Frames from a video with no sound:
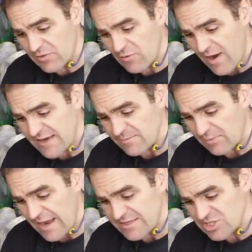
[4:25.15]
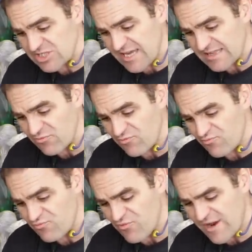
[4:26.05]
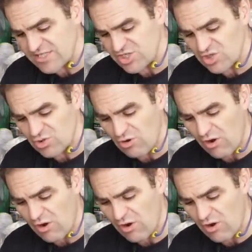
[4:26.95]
razor blade and just get the residue